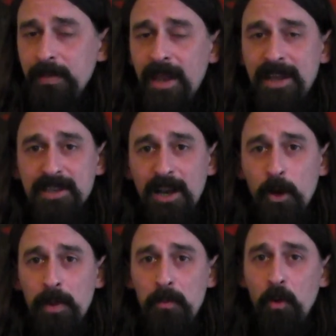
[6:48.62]
then it's a
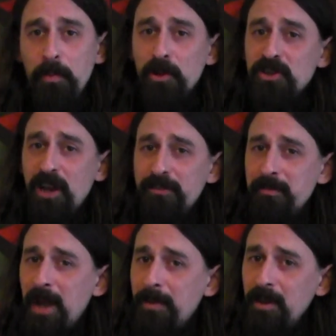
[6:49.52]
little bit more Bon Jovi
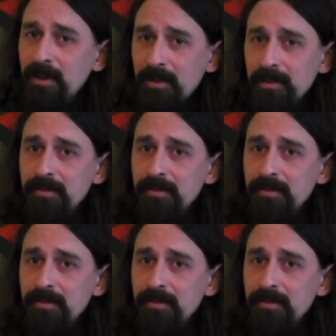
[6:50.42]
maybe.